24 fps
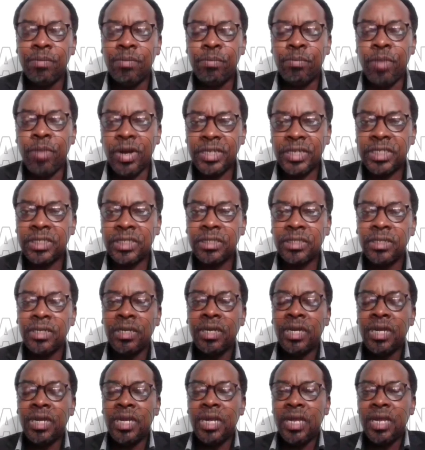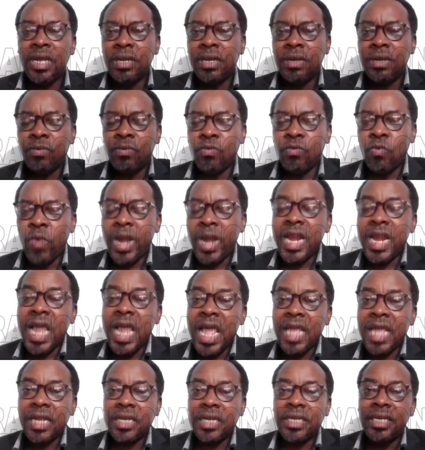But
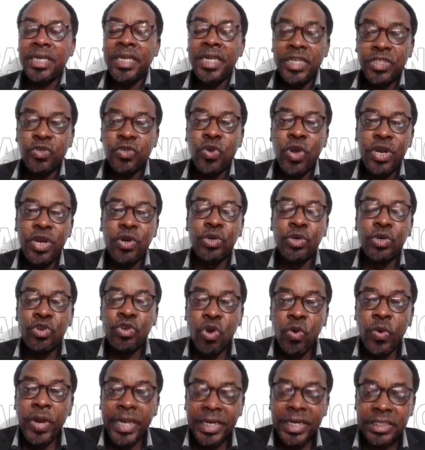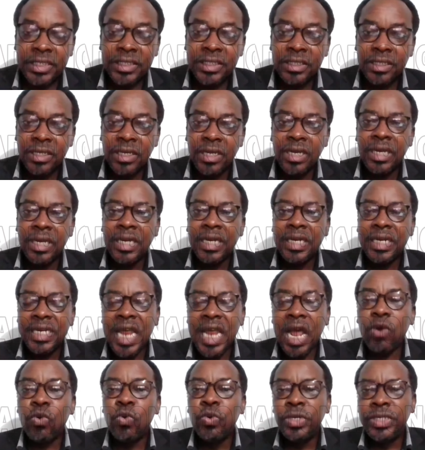whether he's going to do it,
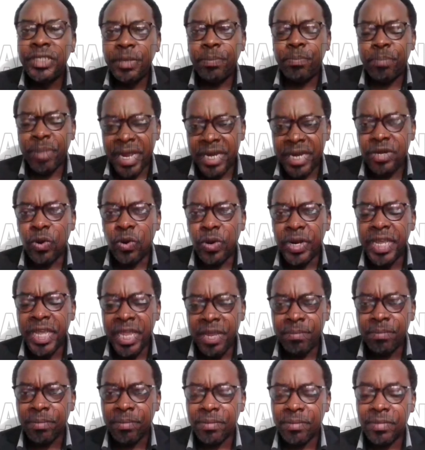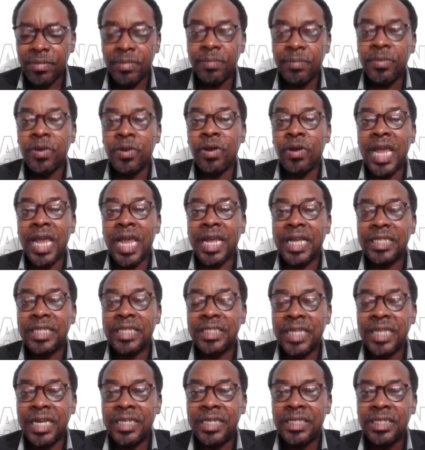that would depend on him. Because like I
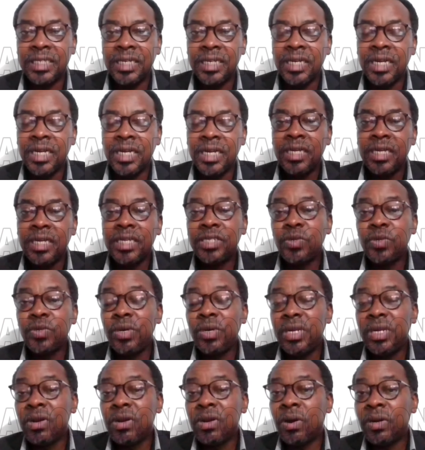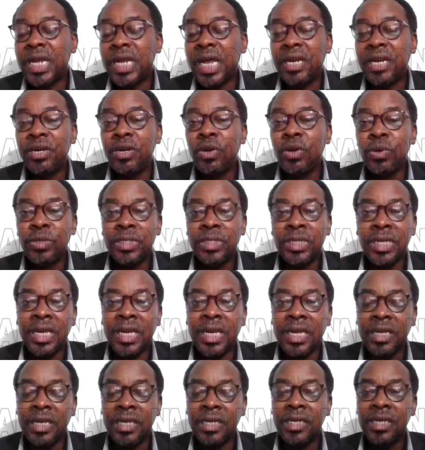said, it's only God that knows
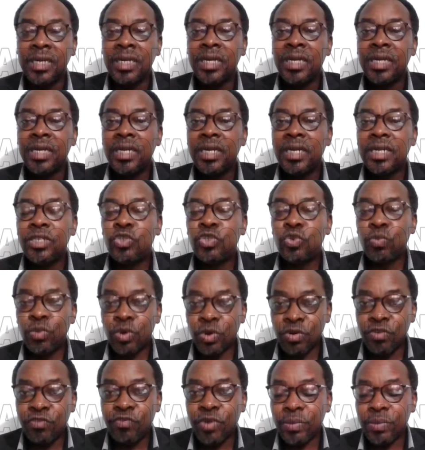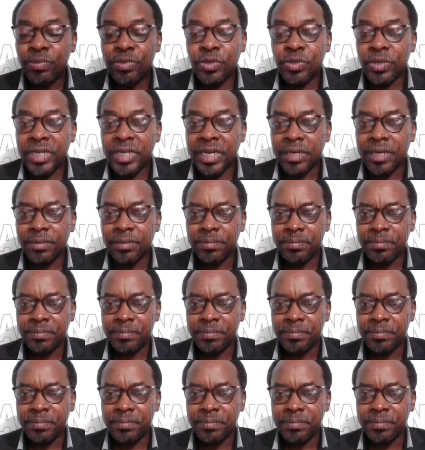uh, tomorrow from today.